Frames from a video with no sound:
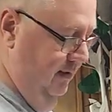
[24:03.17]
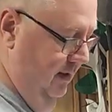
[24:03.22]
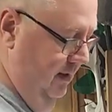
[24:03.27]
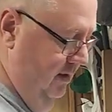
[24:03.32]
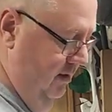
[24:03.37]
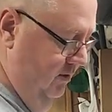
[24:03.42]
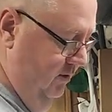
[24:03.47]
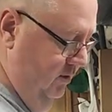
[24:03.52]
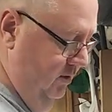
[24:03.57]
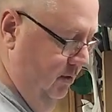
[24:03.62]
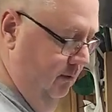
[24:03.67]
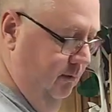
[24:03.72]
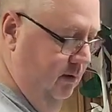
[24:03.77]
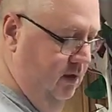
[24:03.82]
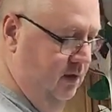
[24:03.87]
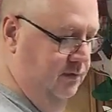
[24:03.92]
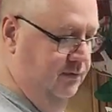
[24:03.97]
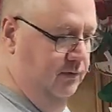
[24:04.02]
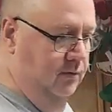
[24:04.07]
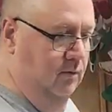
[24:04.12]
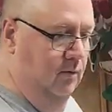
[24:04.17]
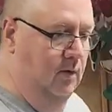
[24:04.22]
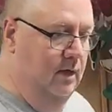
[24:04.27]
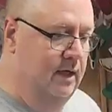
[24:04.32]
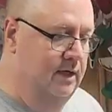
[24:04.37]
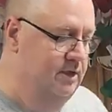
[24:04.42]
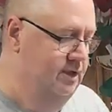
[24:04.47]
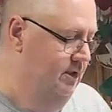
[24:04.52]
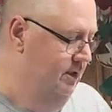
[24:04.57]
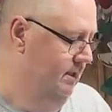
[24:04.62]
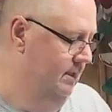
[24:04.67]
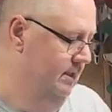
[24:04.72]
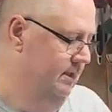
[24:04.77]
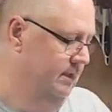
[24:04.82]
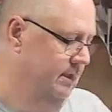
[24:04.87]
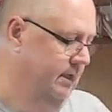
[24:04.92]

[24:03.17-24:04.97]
Thank you so much for watching.